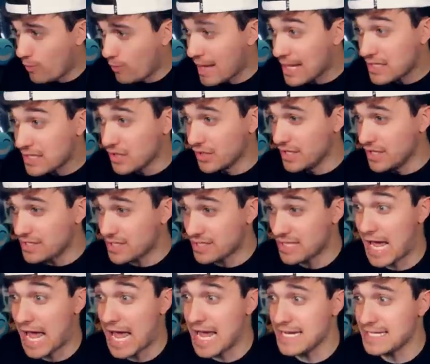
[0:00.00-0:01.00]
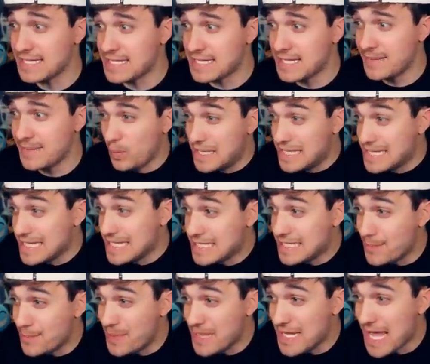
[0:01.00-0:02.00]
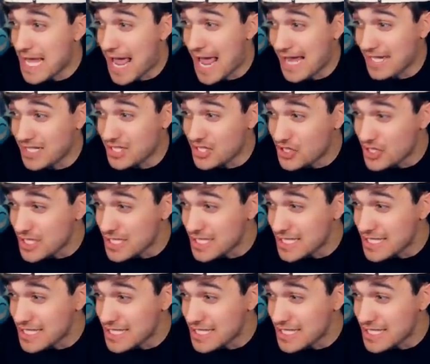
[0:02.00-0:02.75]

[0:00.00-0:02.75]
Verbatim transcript: Oh my goodness, guys! We need to be extra